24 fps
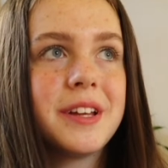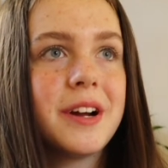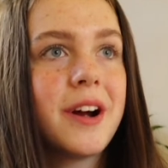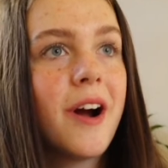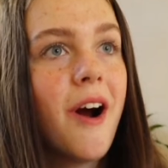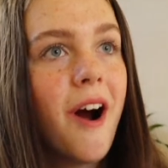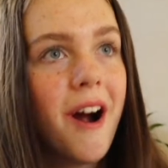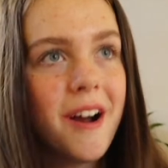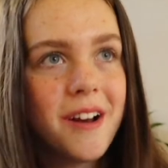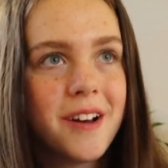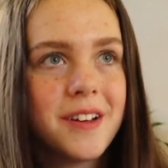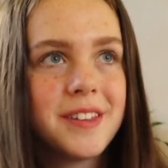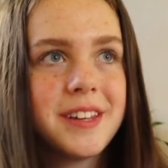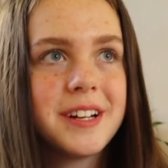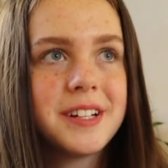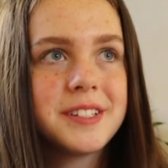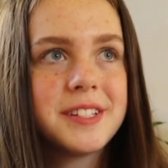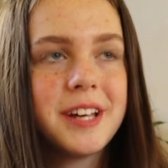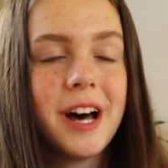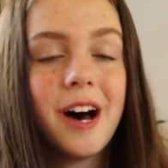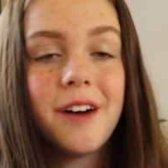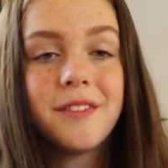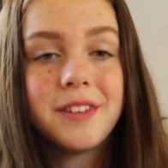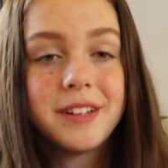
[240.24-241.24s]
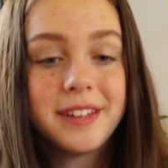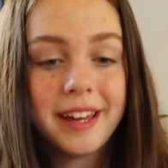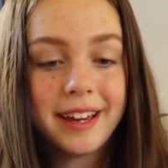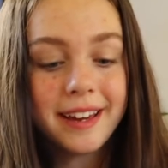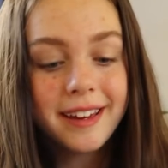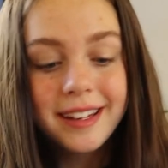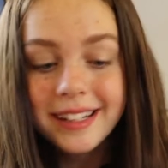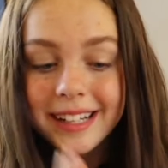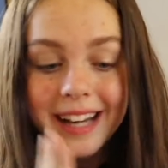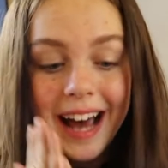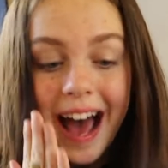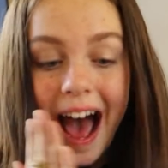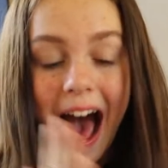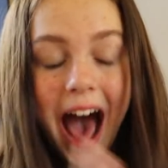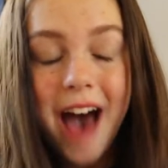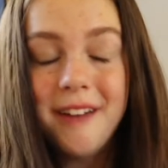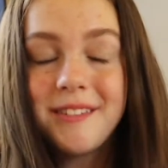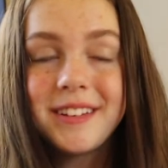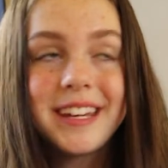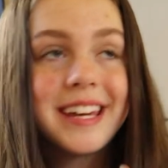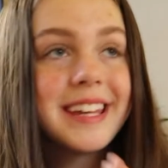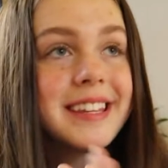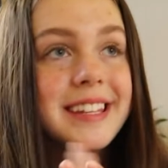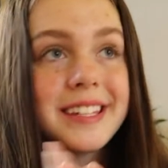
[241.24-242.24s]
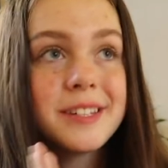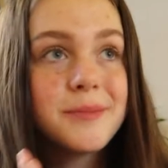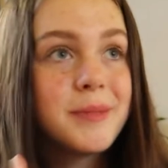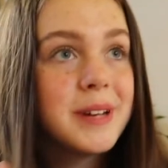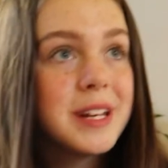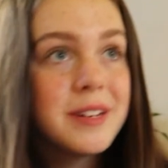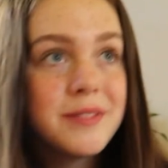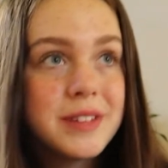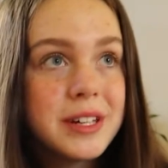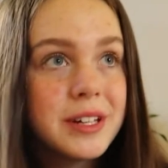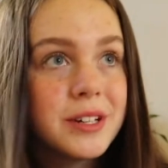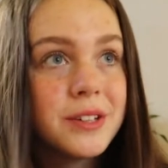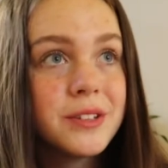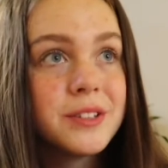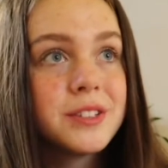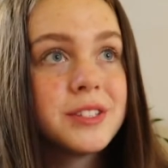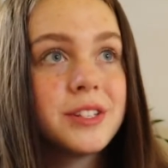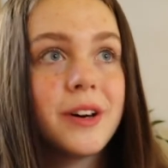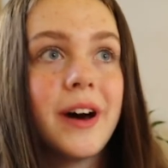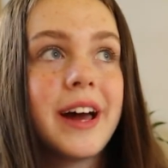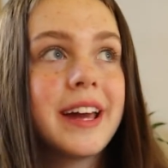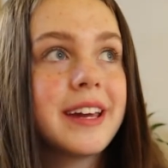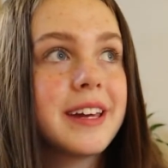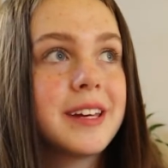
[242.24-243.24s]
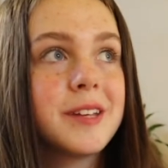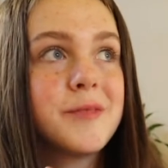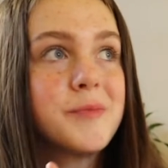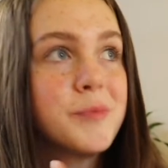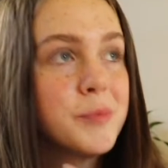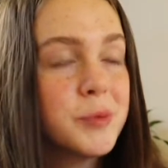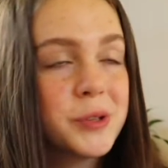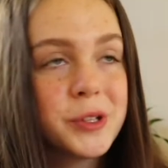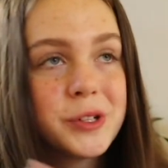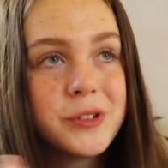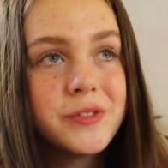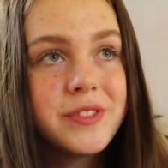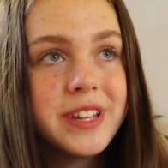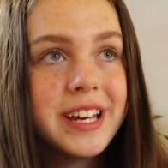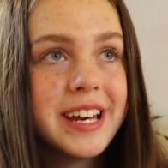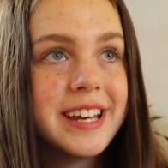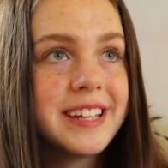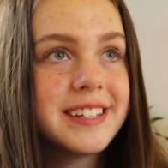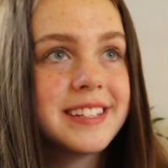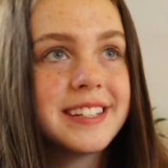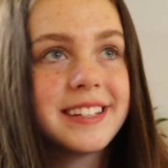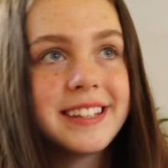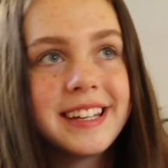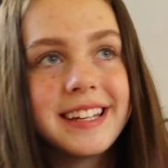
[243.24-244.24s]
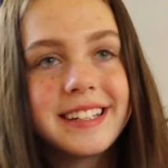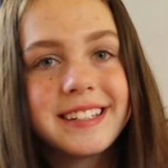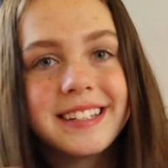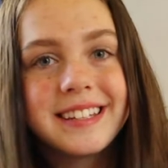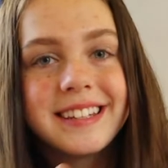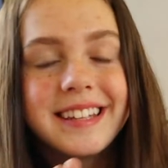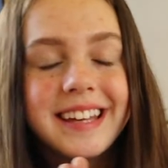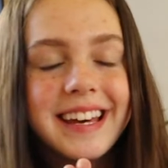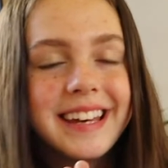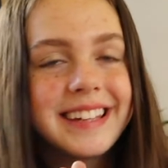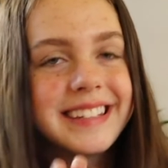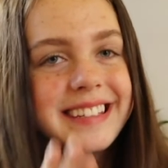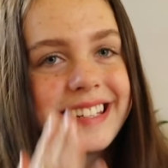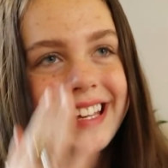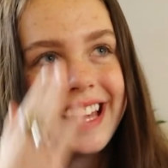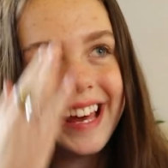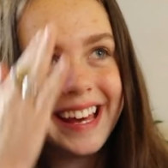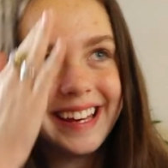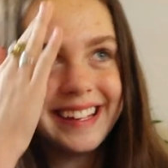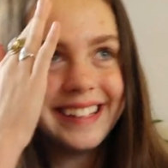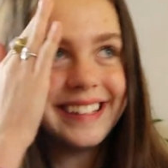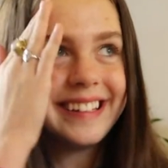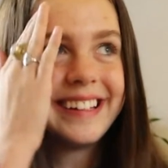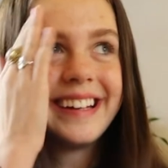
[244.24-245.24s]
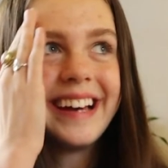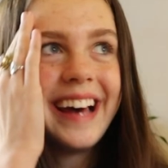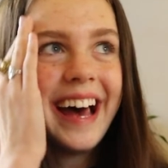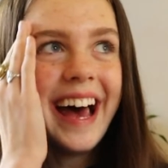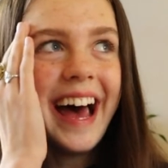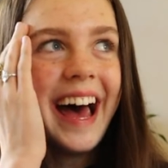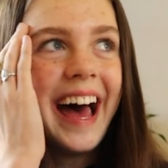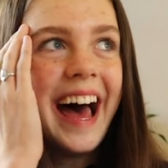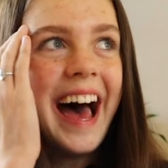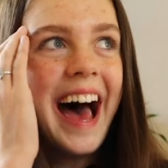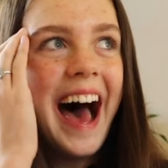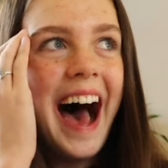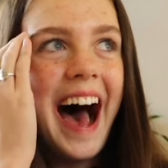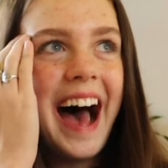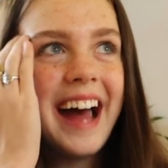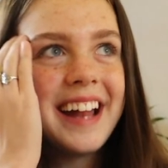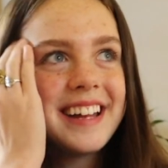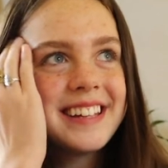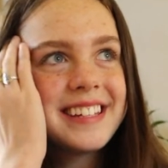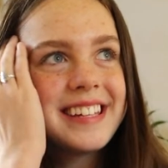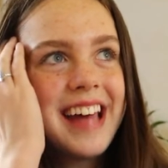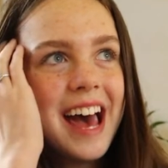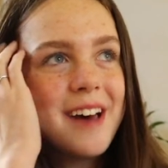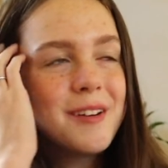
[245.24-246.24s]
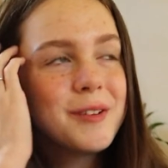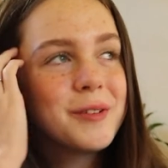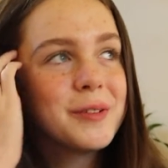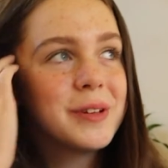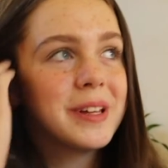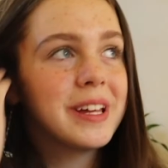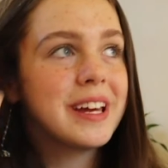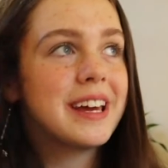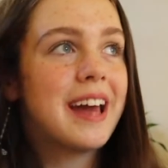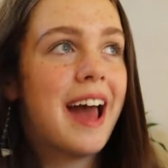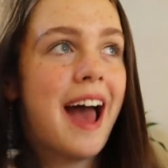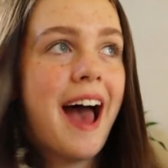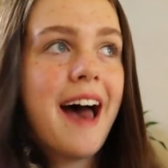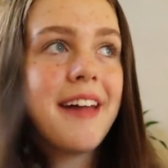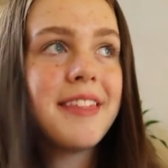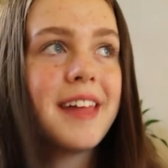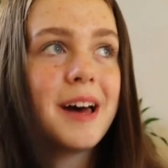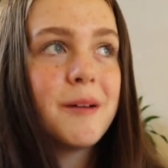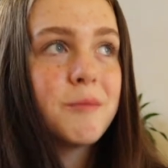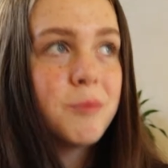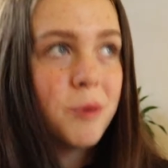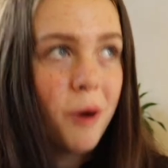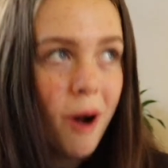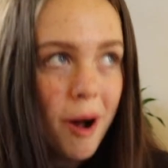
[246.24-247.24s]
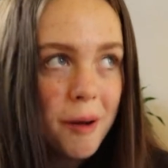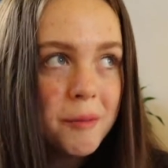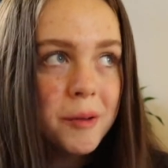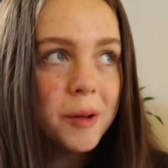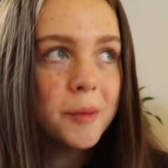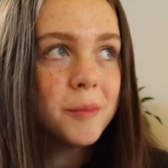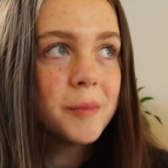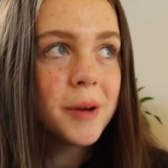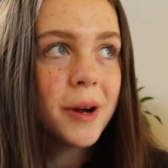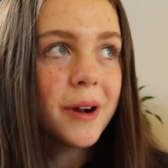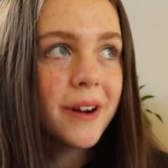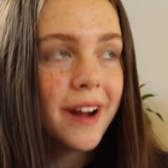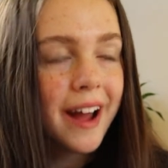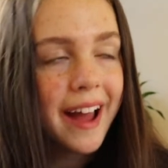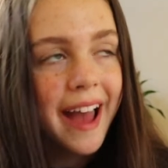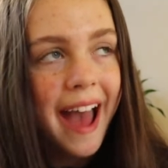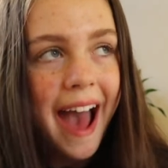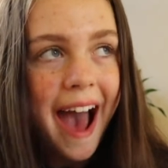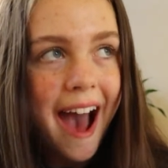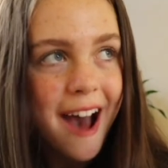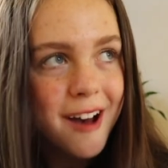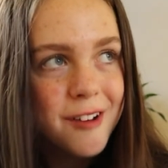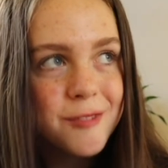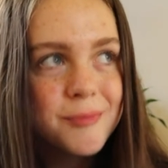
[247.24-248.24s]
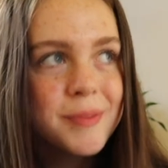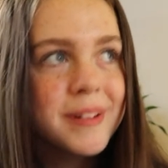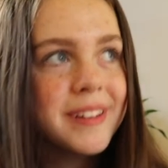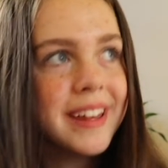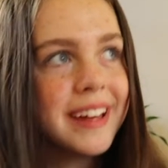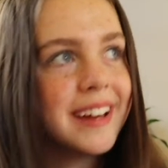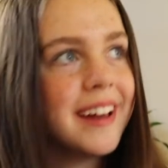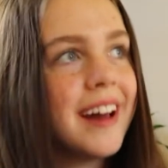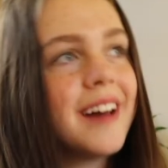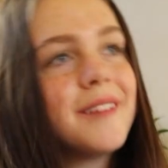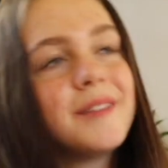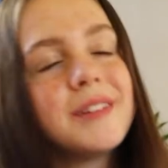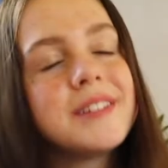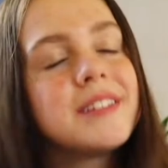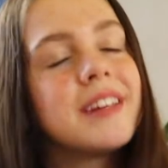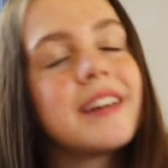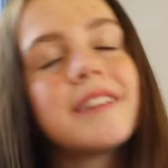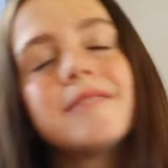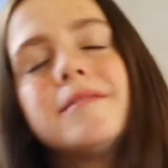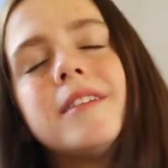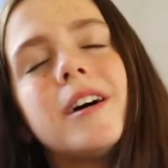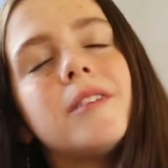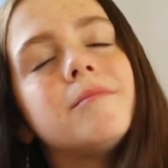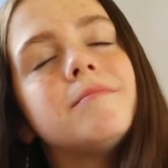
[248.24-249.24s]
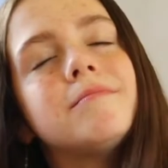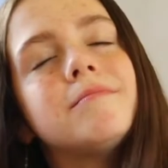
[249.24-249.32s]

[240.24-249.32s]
they're hard on themselves. They're like, I have to get this many views so I can prove this and this and this, and I just haven't really had that problem. Or I have, but like I'm just like, no,